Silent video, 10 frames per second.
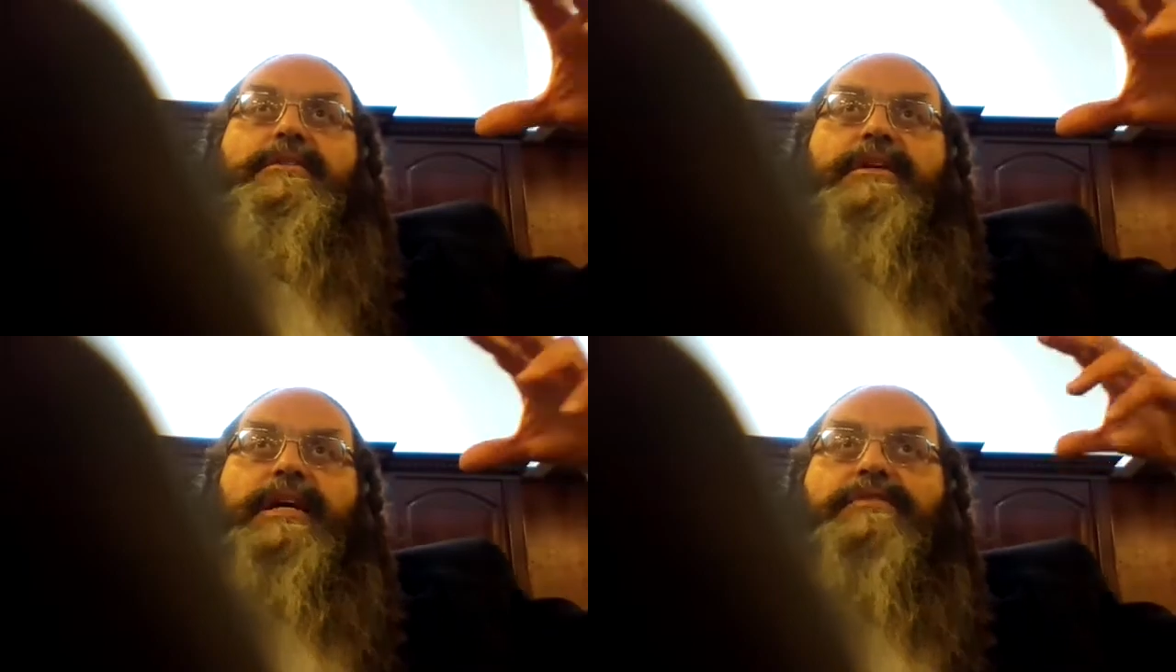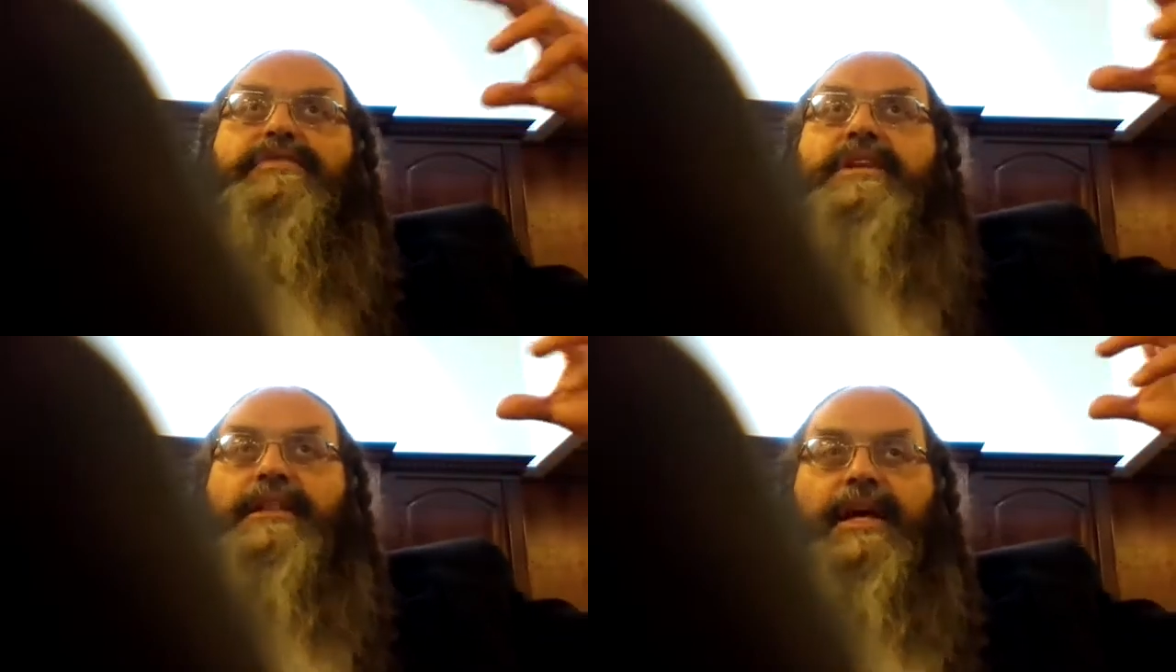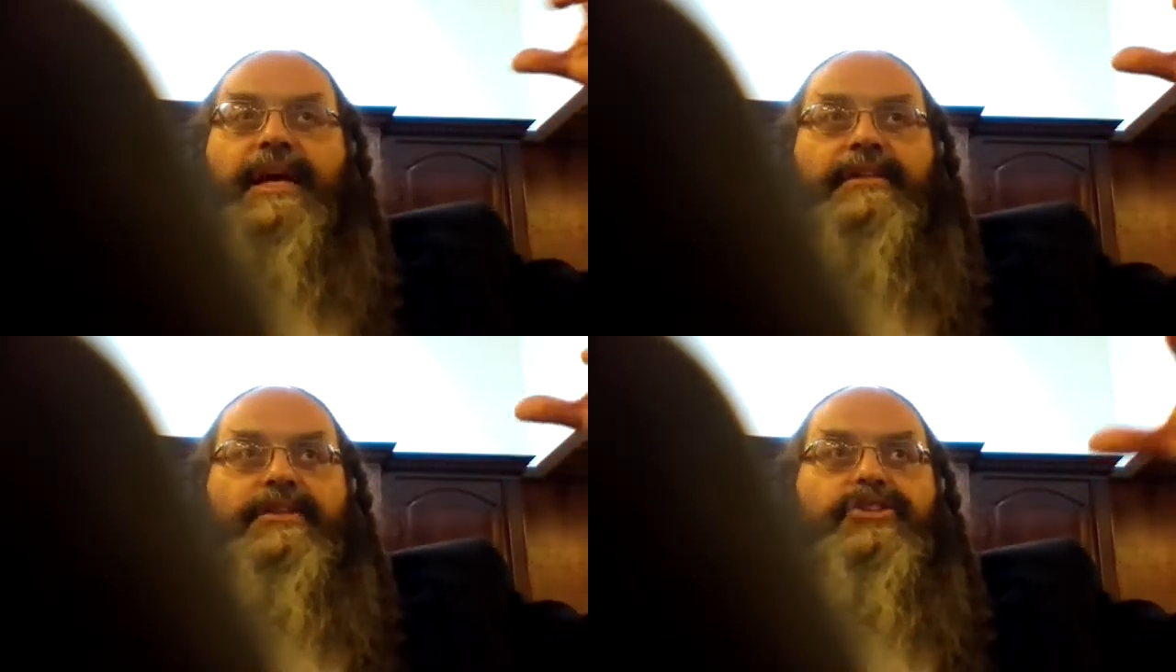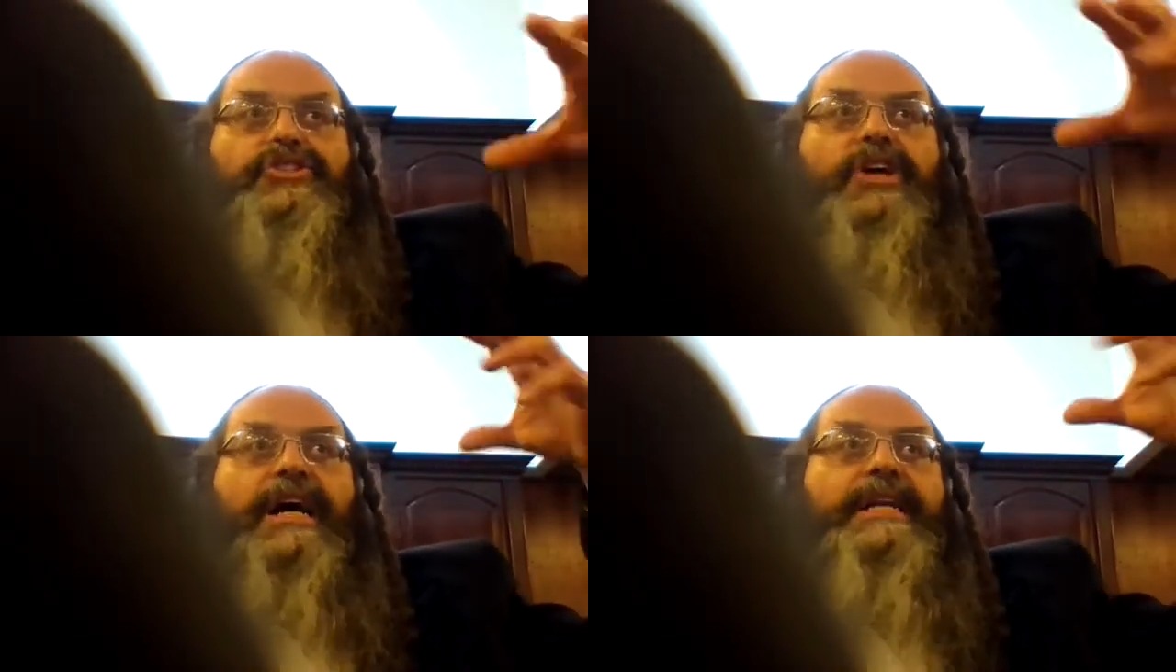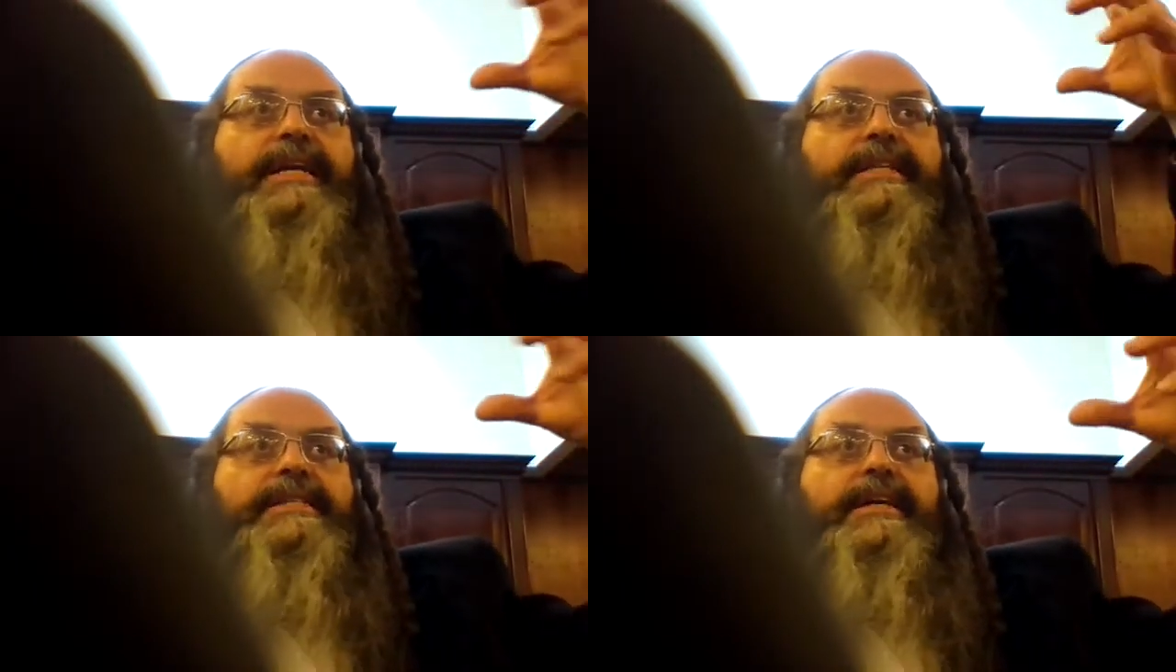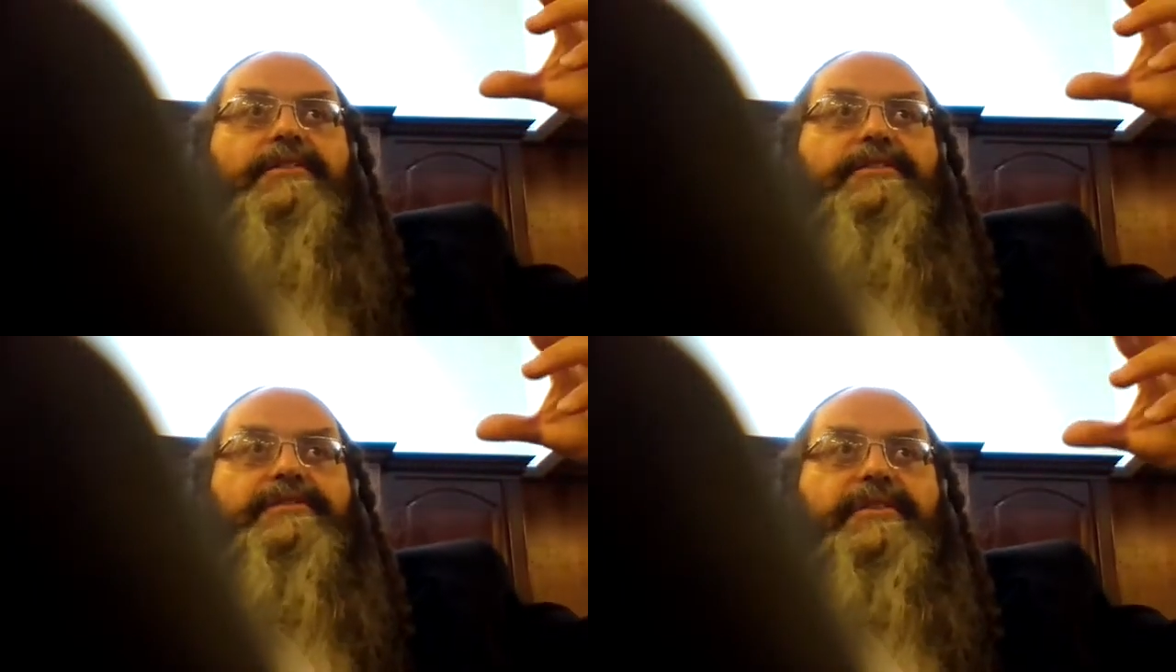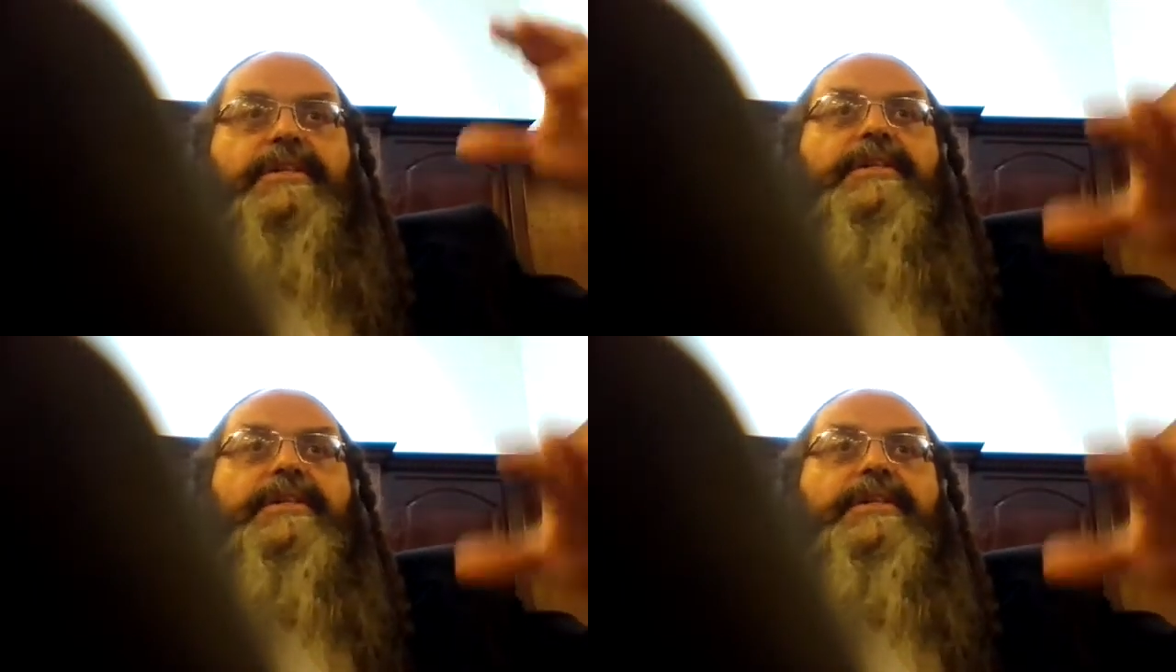the infinite light shining itself